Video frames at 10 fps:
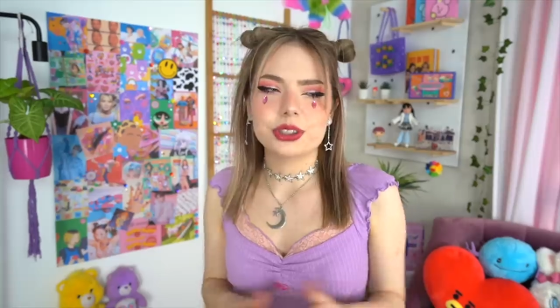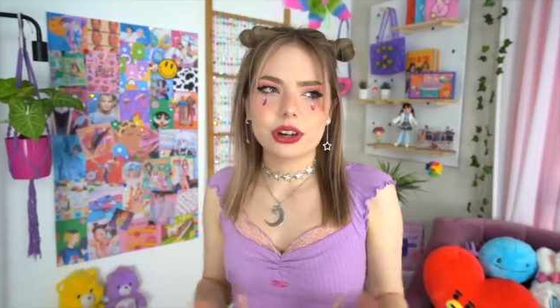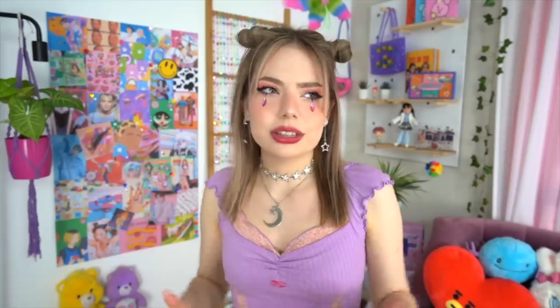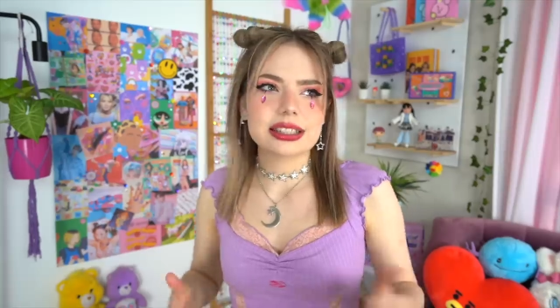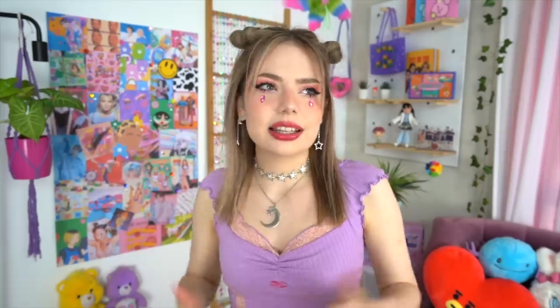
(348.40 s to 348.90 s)
which
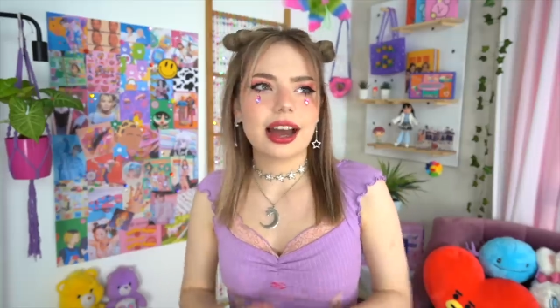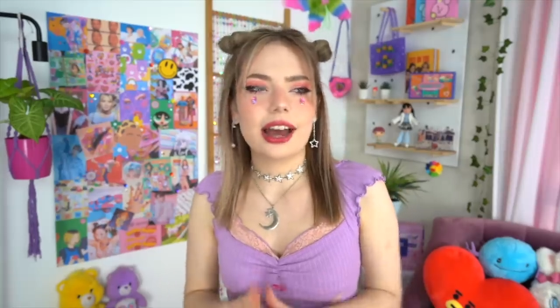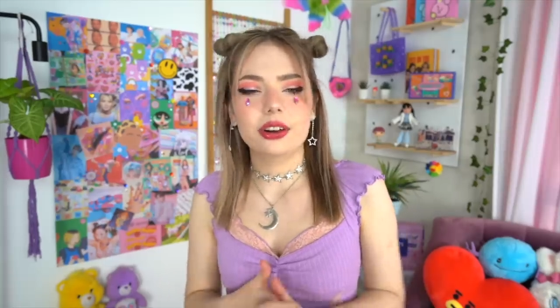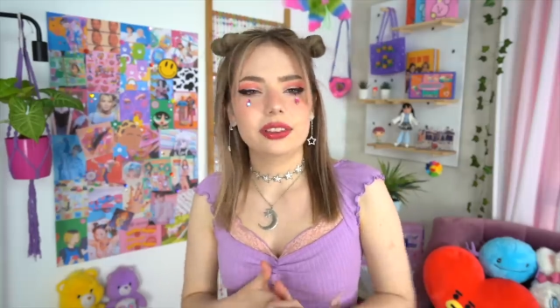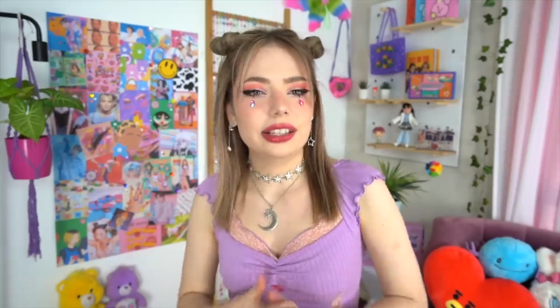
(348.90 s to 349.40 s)
honestly,
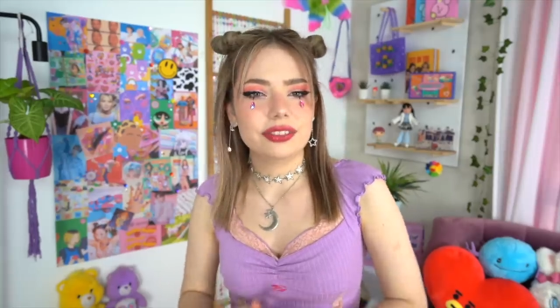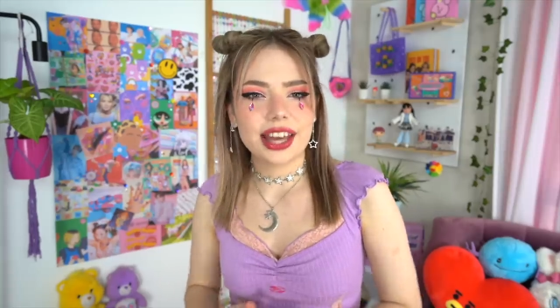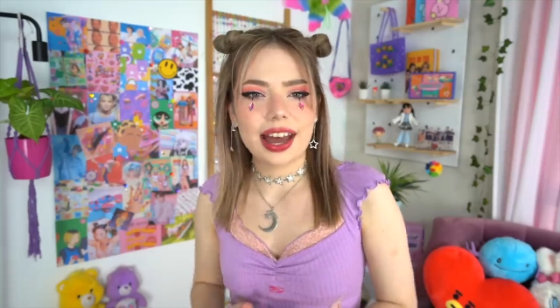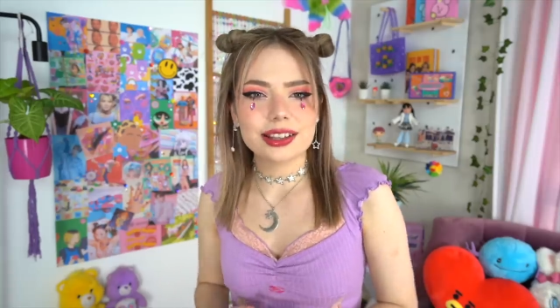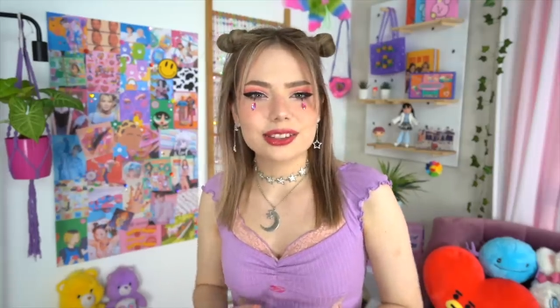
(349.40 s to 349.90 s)
I don't leave
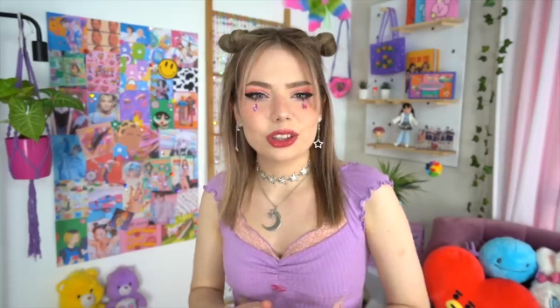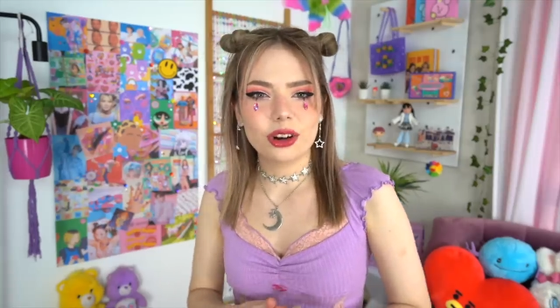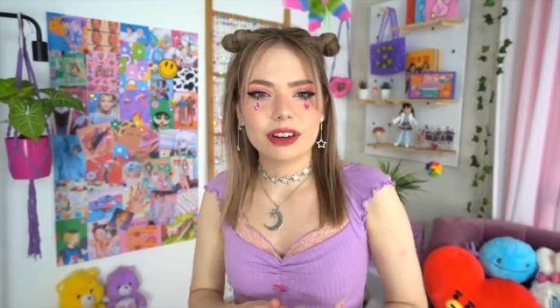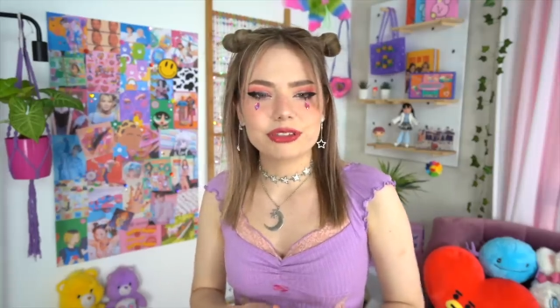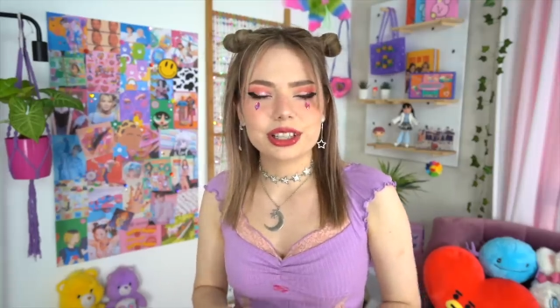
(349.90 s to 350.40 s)
the house
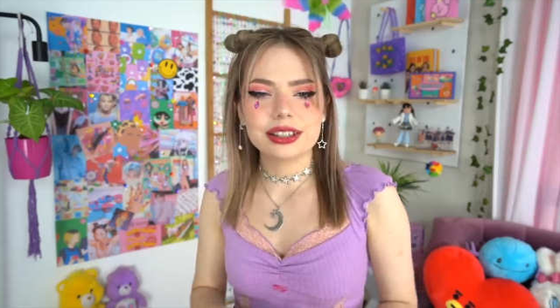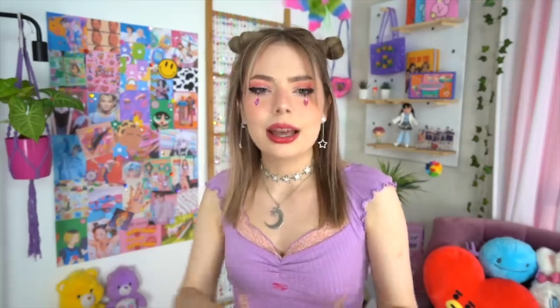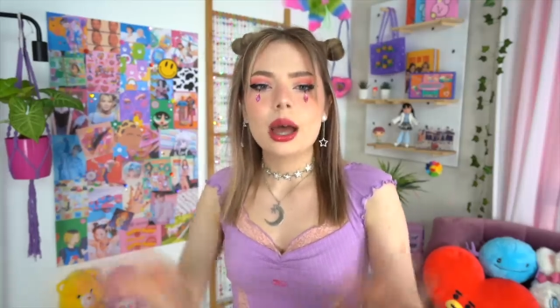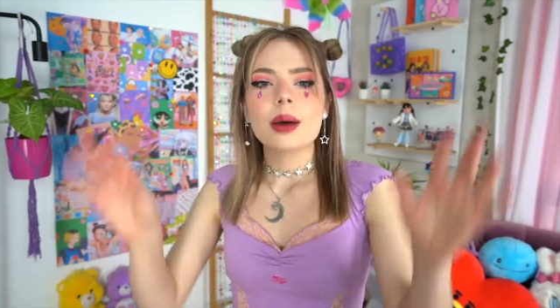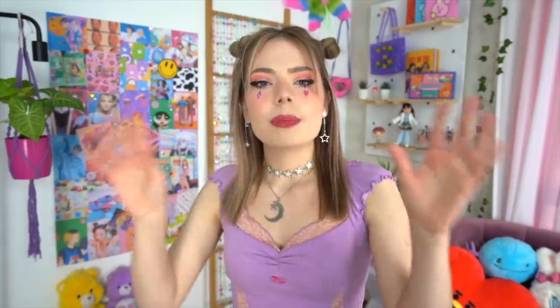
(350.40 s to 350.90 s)
too
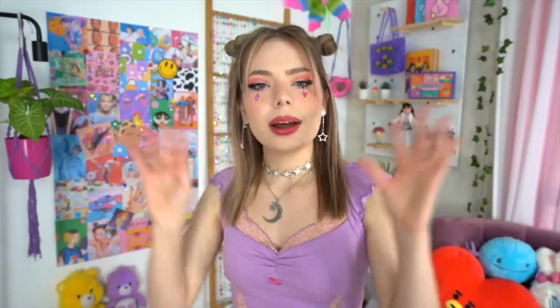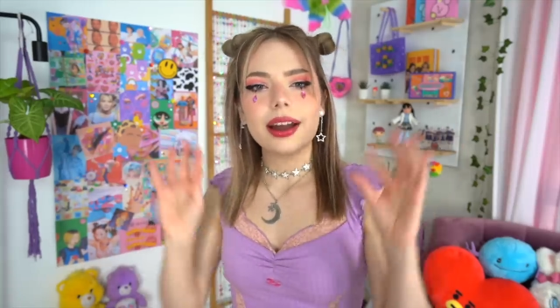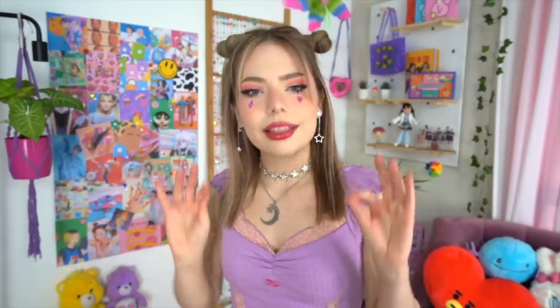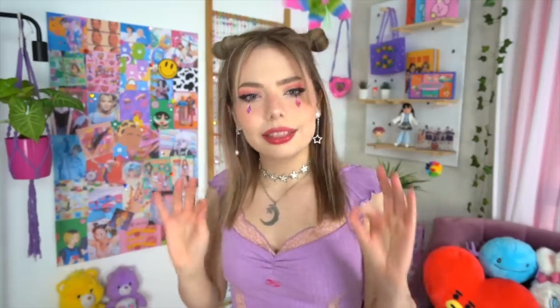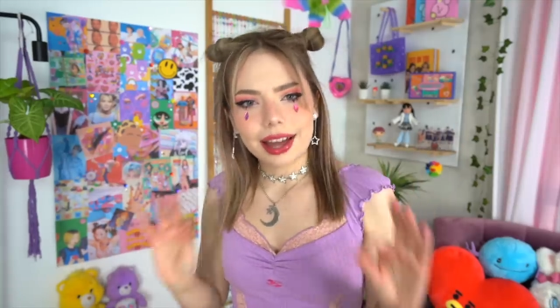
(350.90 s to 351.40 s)
often, but
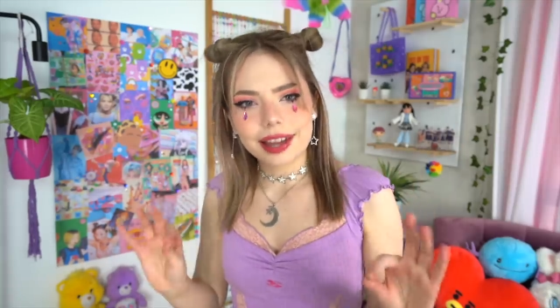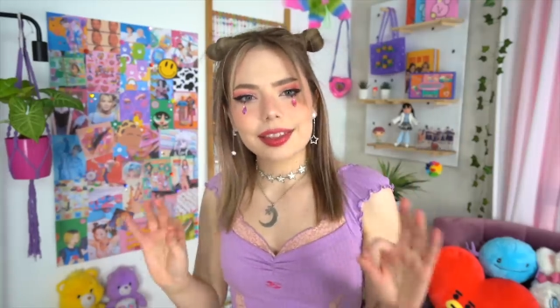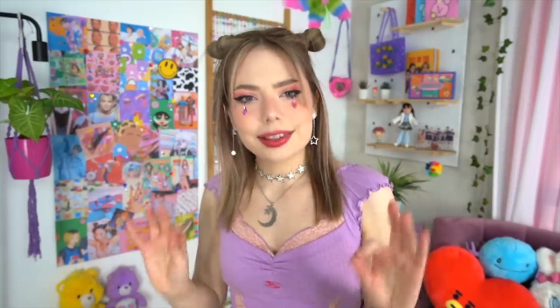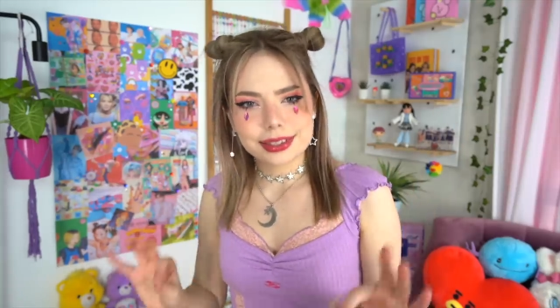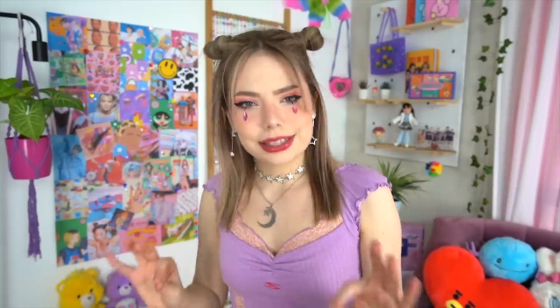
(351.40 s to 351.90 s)
I
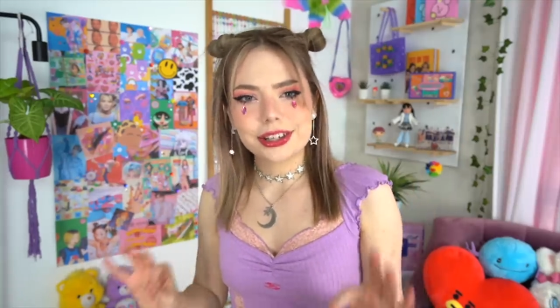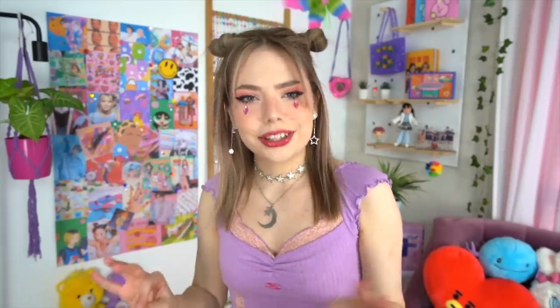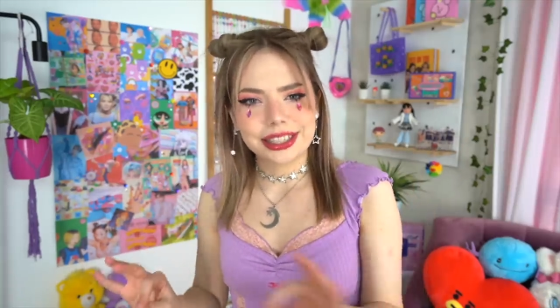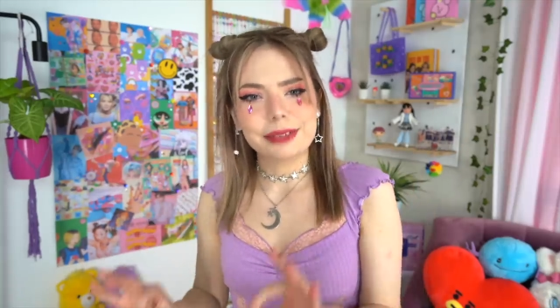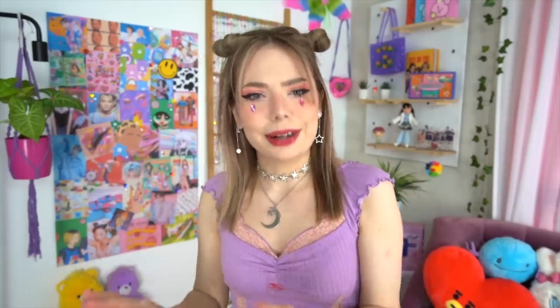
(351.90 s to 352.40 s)
like that
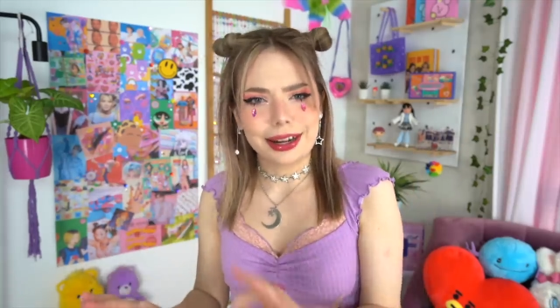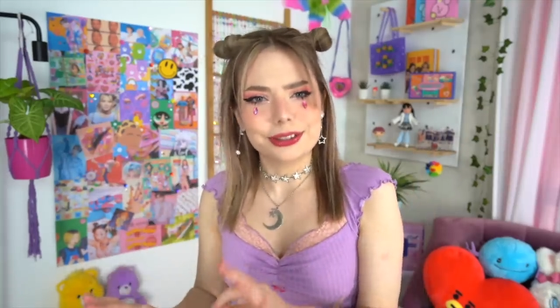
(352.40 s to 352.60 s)
security when I